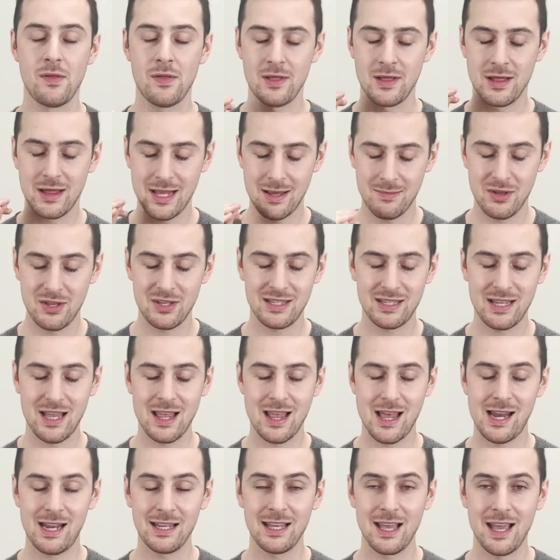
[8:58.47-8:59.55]
Let me say
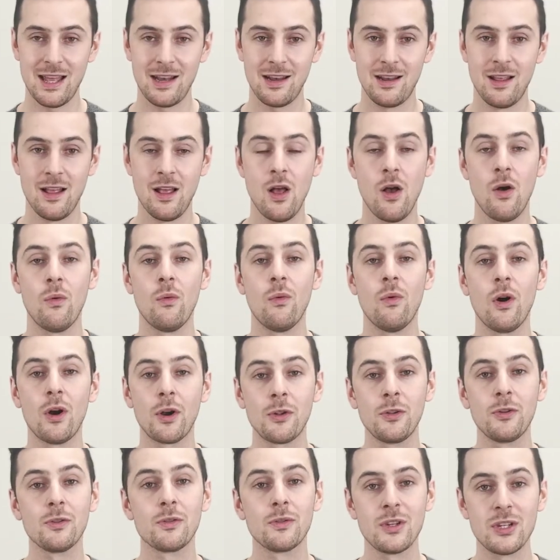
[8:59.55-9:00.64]
that again.
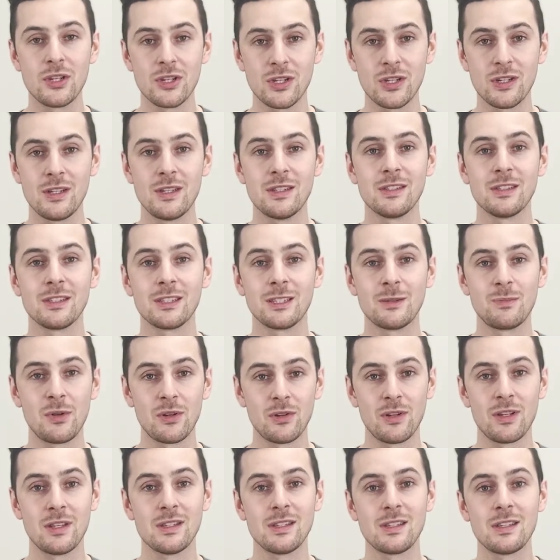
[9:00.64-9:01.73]
Waterloo region is
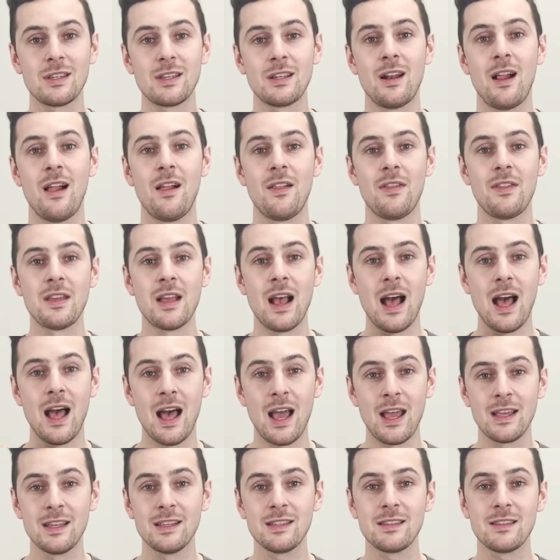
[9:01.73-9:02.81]
experiencing the
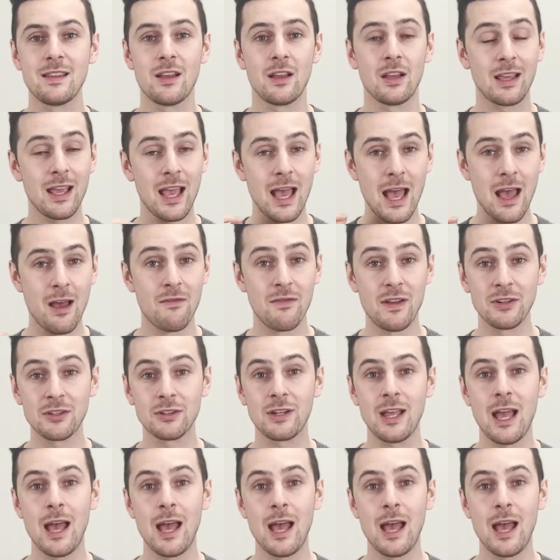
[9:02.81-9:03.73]
highest cap venture